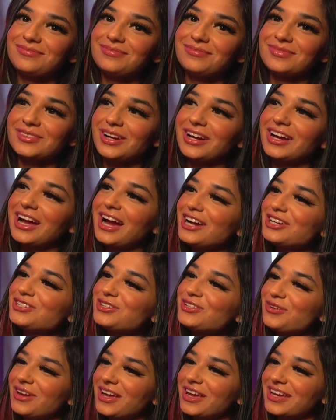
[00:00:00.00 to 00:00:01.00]
I actually
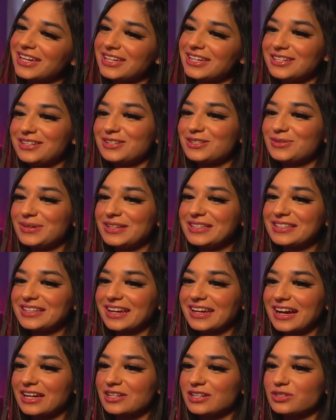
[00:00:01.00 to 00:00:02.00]
don't like Indian sweets
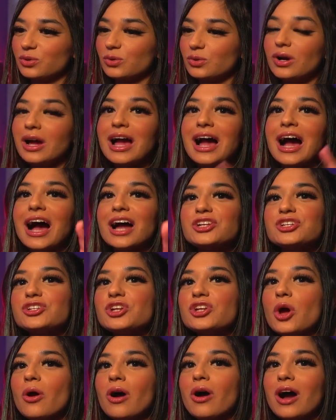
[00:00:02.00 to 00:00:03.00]
like at all. Actually,
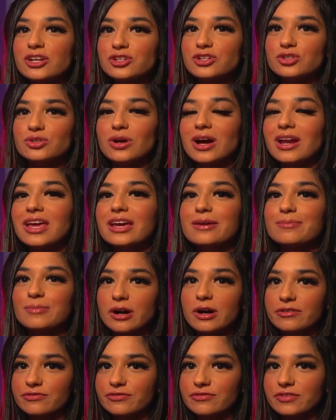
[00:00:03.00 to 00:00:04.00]
no, I do. I like
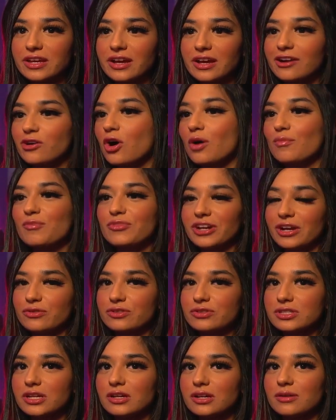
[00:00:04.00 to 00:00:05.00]
barfi. I can't
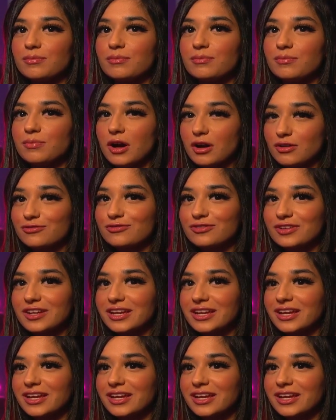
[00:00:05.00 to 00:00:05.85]
pronounce it. Barfi.